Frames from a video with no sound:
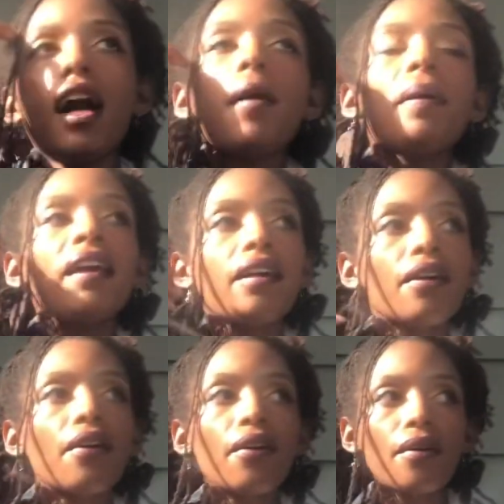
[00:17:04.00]

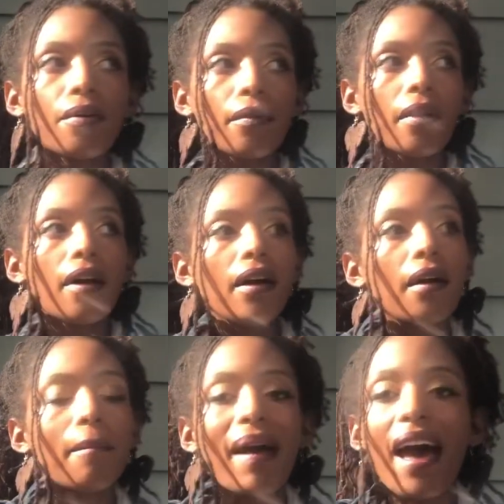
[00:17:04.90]
uphill
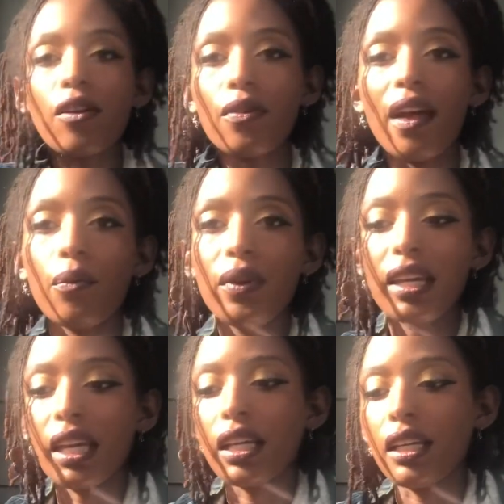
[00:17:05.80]
battle that we
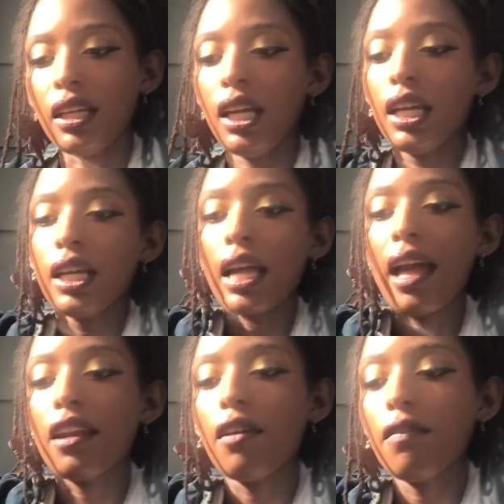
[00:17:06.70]
can
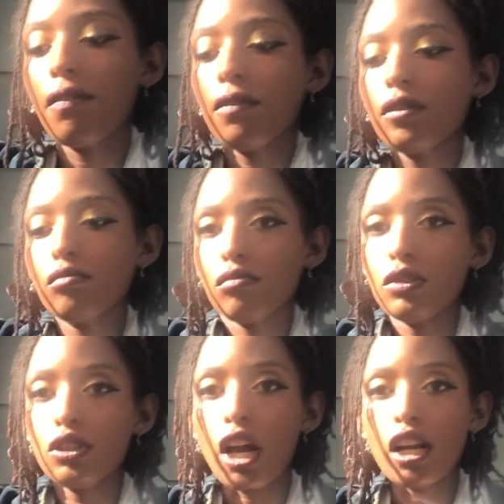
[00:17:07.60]
kind of
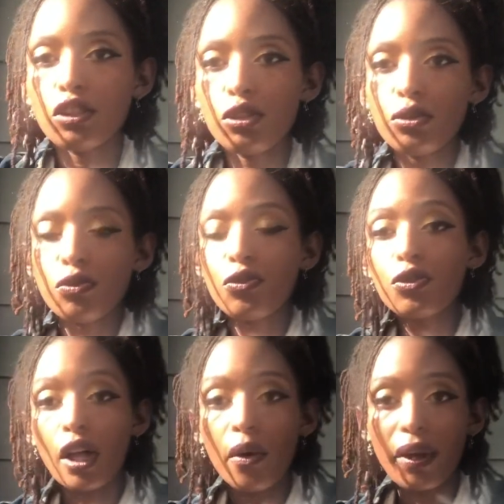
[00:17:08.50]
start to
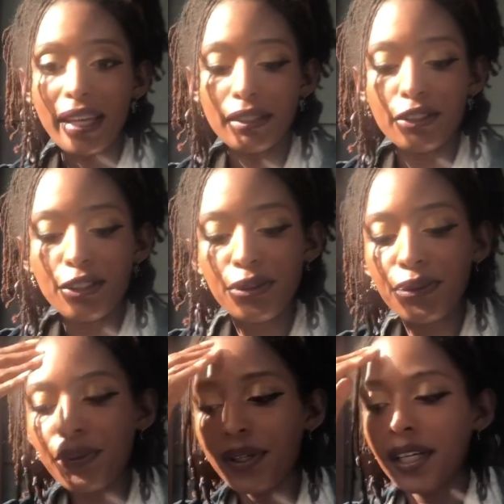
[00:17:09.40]
flow
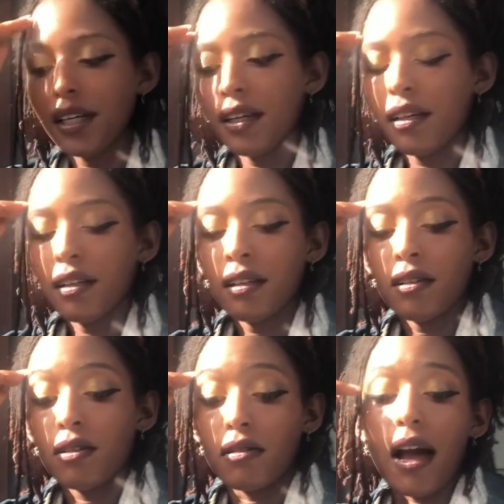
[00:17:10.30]
into.
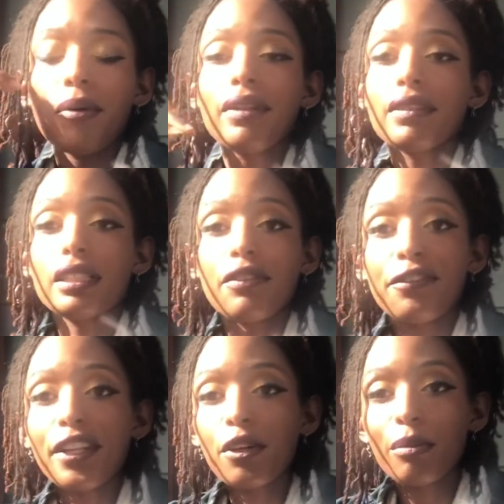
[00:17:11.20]
I wouldn't even say
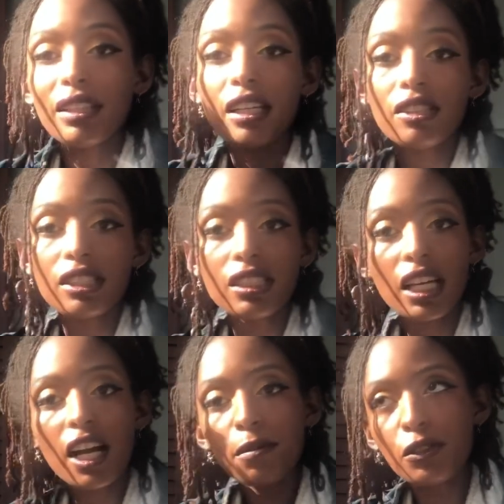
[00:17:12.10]
flow, but there's this
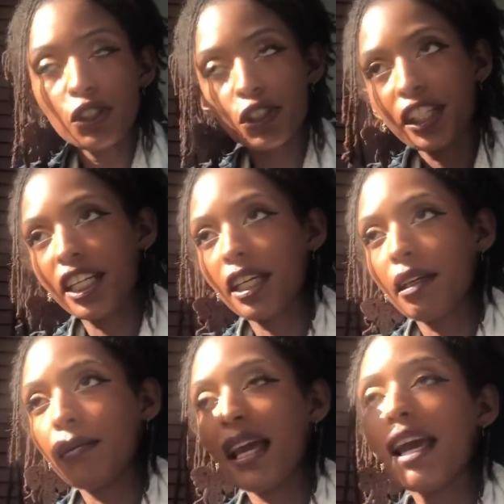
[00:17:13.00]

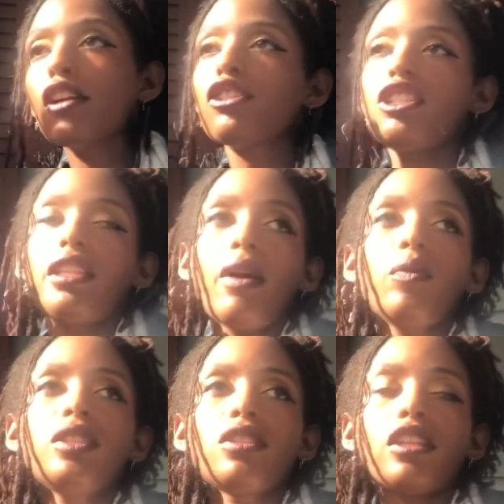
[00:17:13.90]
upstream energy that
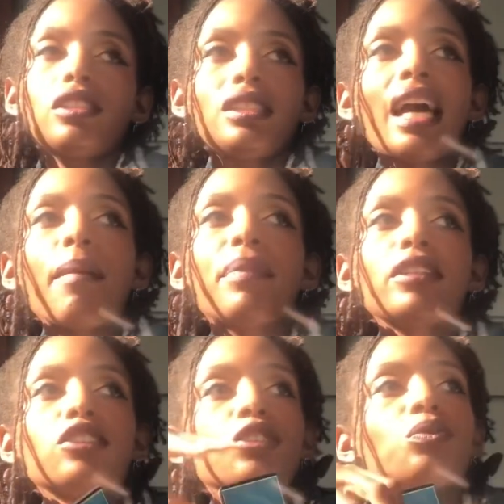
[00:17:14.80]
we start to tap
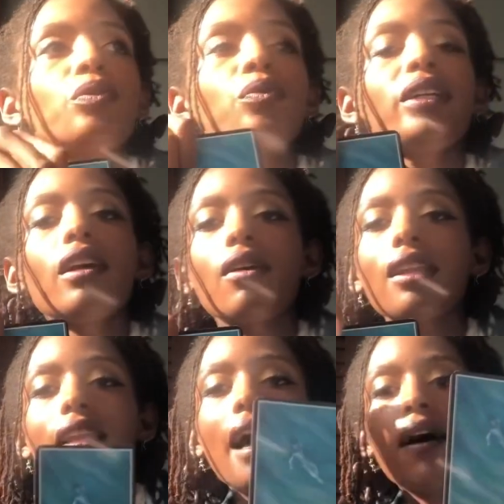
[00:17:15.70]
into when we don't
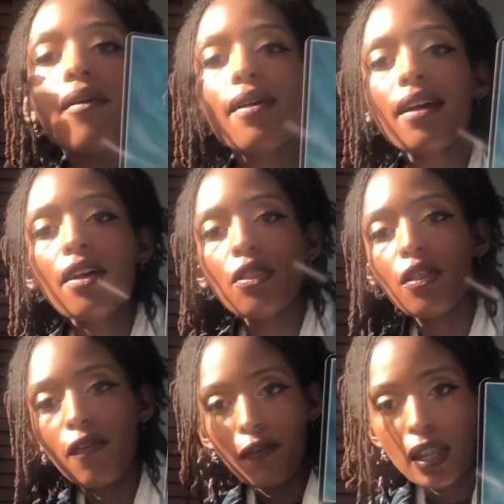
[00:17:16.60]
allow
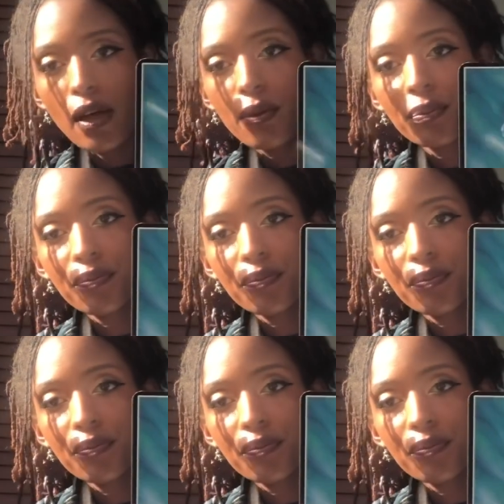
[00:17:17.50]
the flow.